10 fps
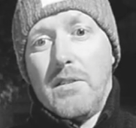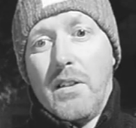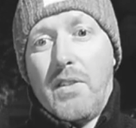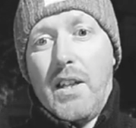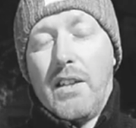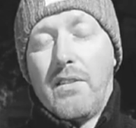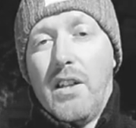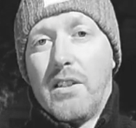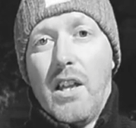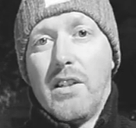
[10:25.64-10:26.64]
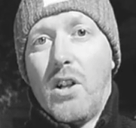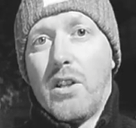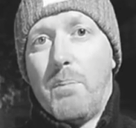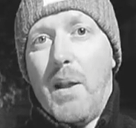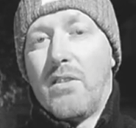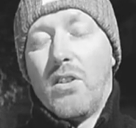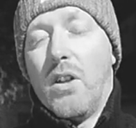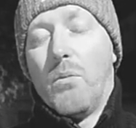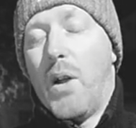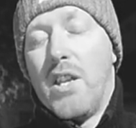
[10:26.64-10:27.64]
the thing is, it all depends on
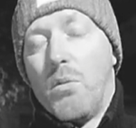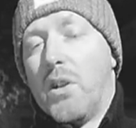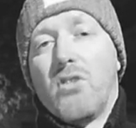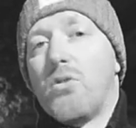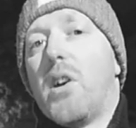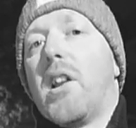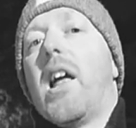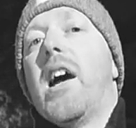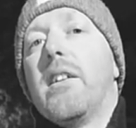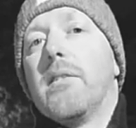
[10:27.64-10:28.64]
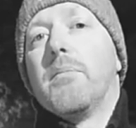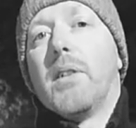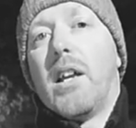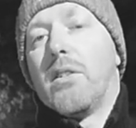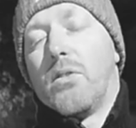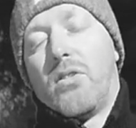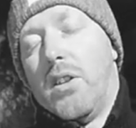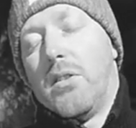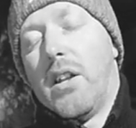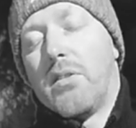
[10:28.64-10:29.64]
where you want to draw the line. But I don't
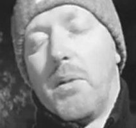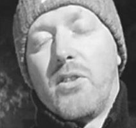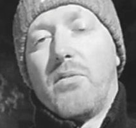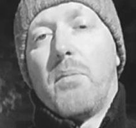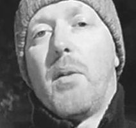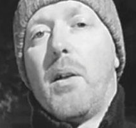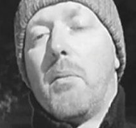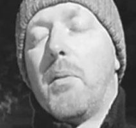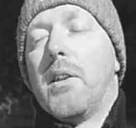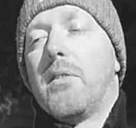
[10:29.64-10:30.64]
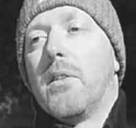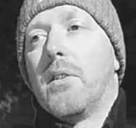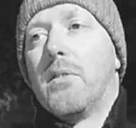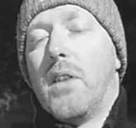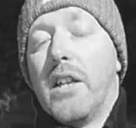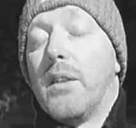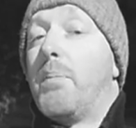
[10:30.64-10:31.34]
see there's much of a problem in it. You know, it